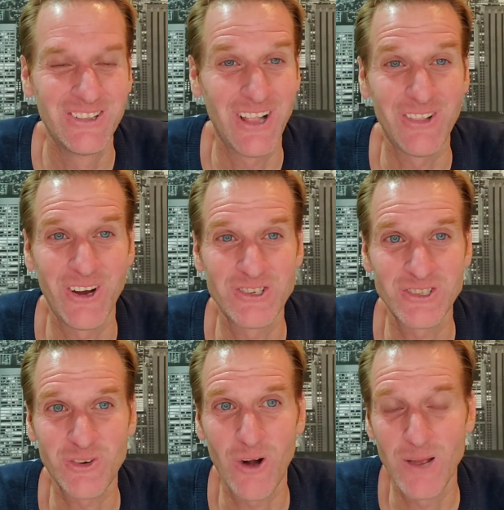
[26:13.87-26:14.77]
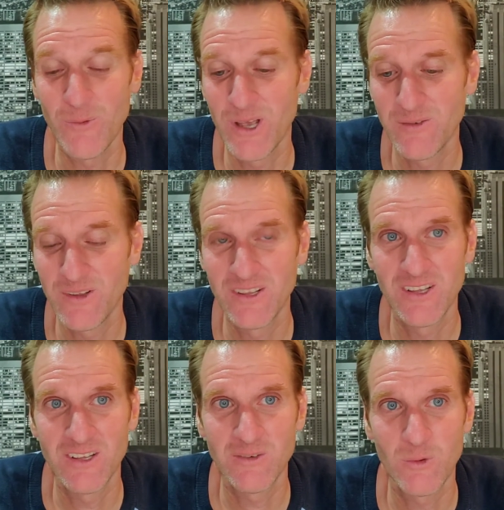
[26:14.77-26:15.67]
Largest crime wave in
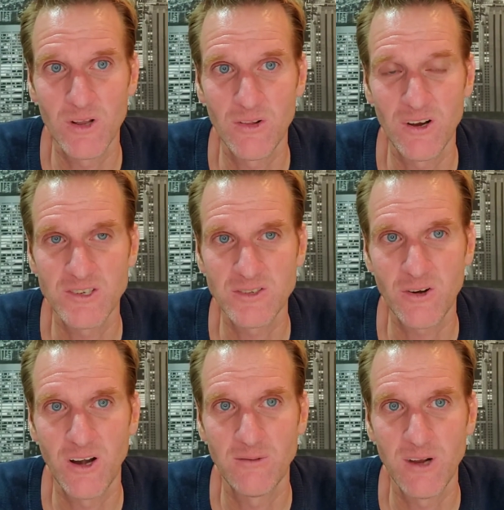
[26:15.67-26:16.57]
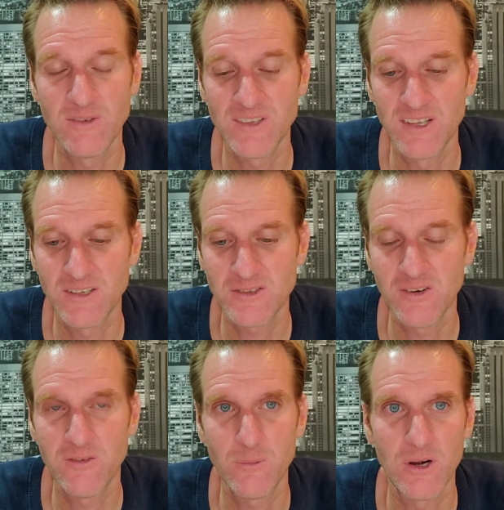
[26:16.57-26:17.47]
the, one of the largest crime waves in the
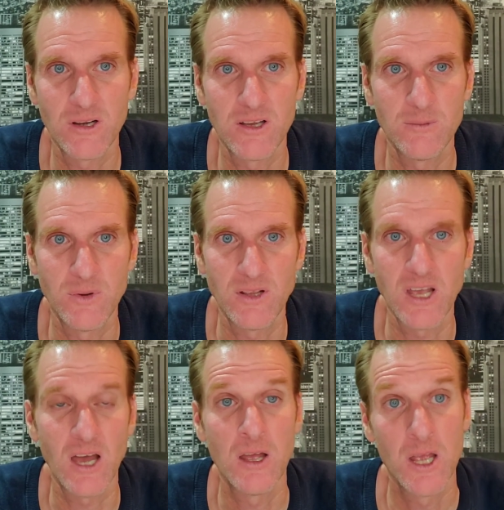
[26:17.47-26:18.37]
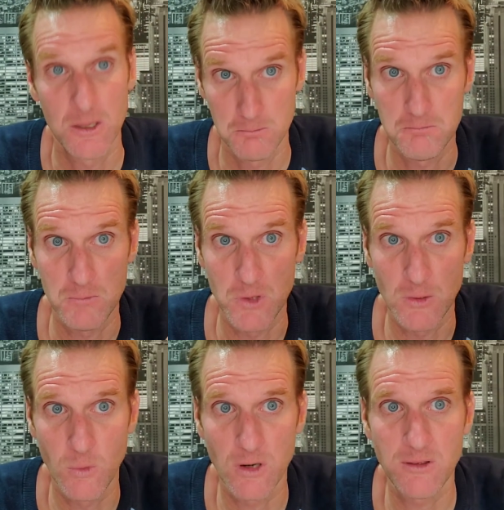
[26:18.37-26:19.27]
history of America. But yeah,
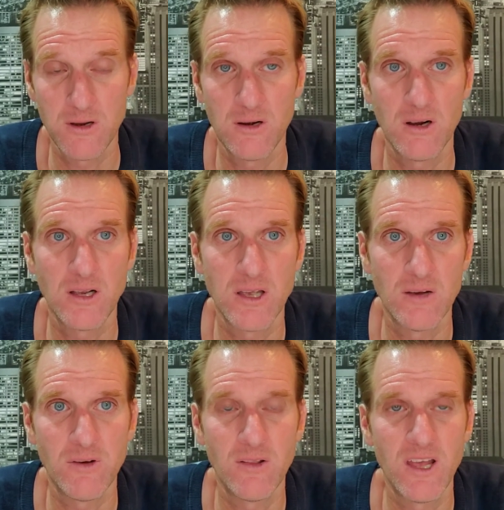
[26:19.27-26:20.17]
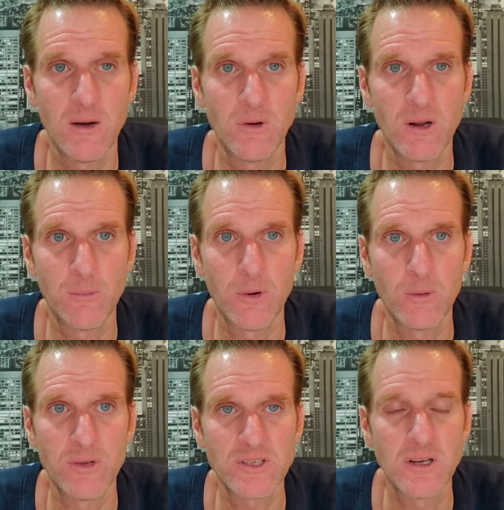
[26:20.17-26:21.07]
good work there, Gov, on that one, on
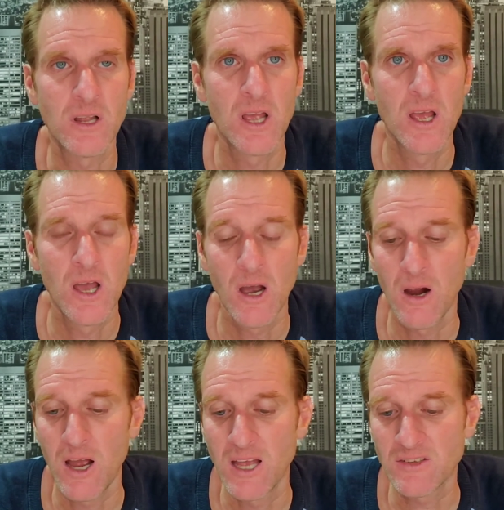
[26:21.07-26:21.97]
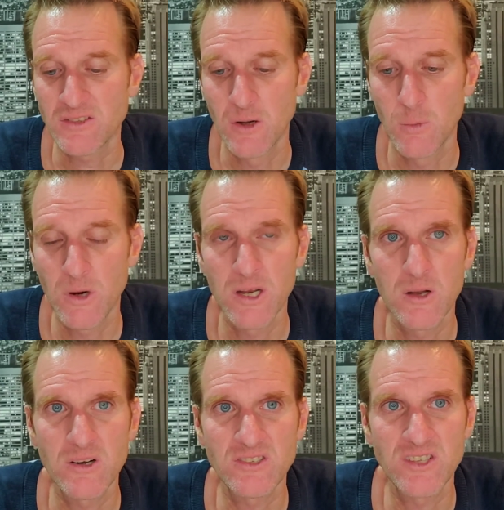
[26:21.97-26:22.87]
Prohibition. All right, so we're going to
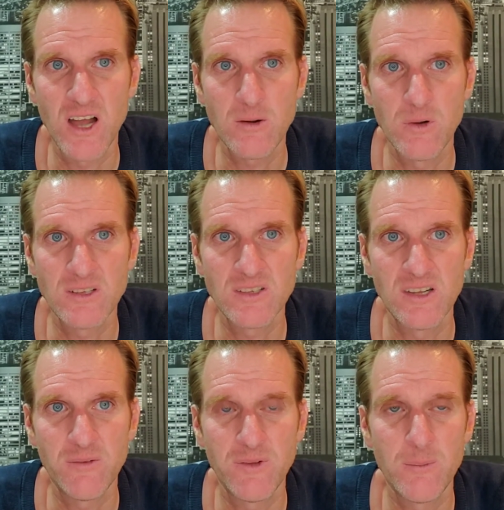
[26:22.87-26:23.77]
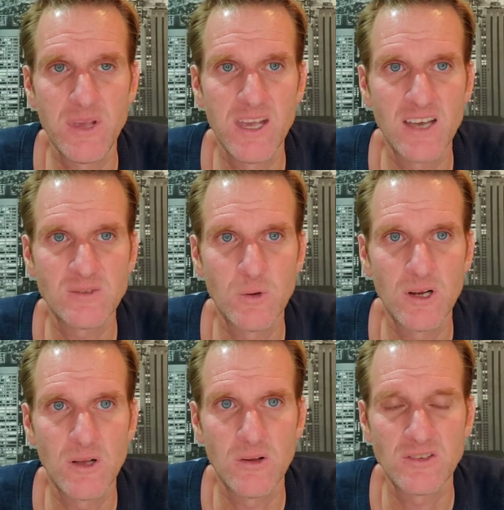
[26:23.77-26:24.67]
go to Stockwitz. Enough of the BS. We're
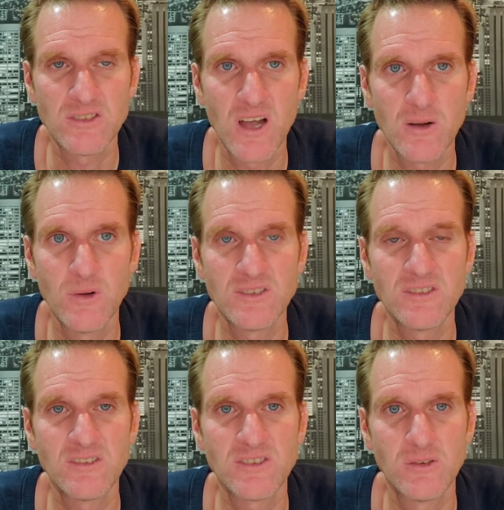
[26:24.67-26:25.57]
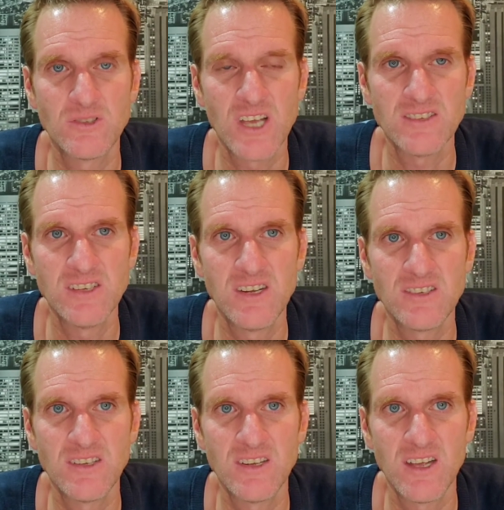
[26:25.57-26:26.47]
going to go to Stockwitz so Jesse
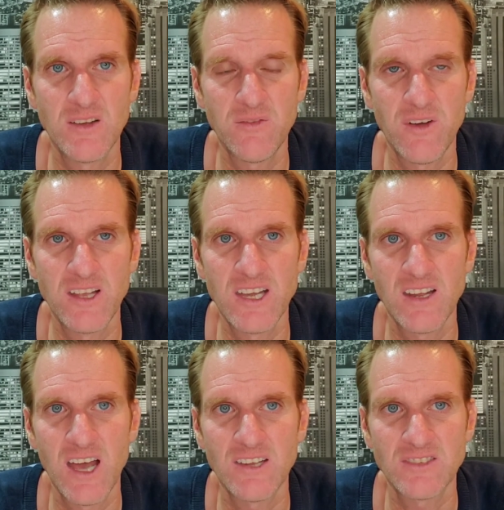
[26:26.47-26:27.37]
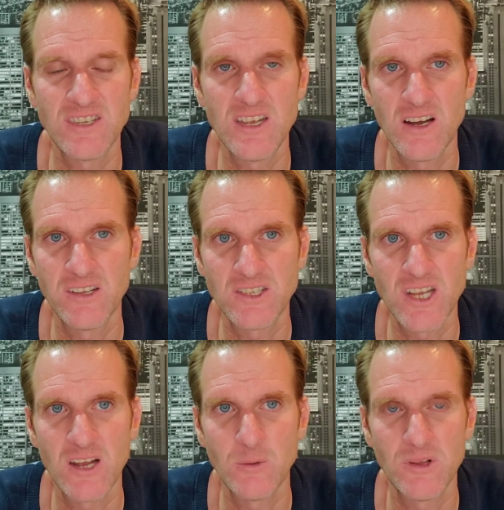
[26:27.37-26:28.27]
doesn't find out how to sneak on the
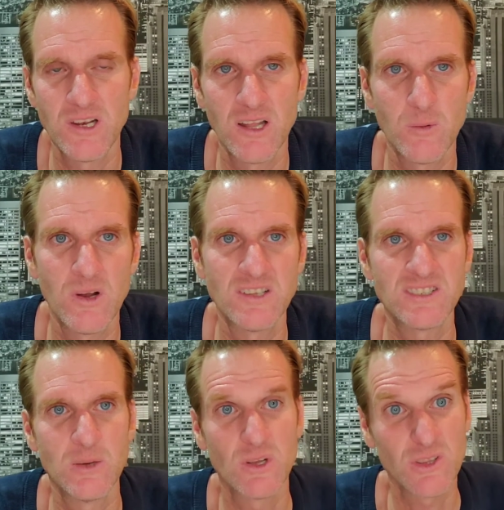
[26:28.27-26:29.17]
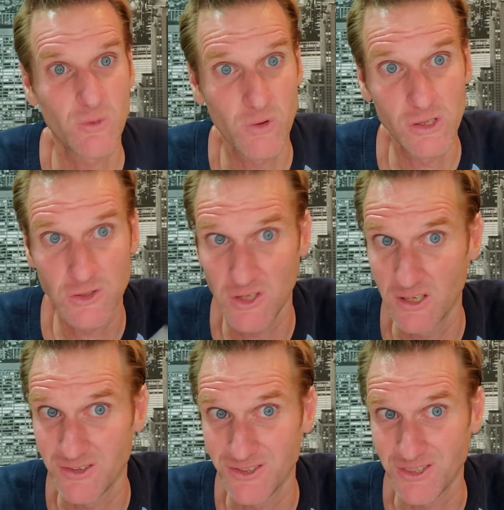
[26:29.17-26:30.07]
channel with another one and see what the real
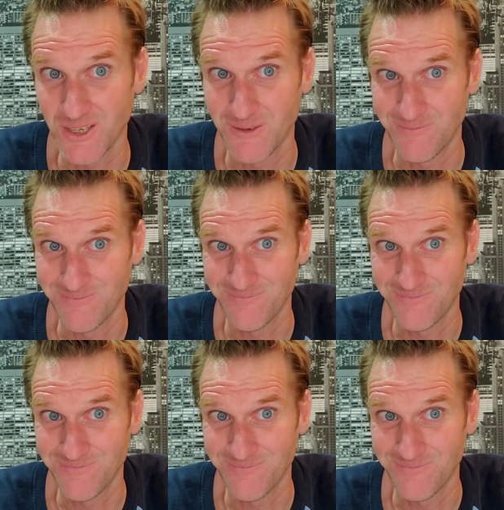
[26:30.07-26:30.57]
traders are saying.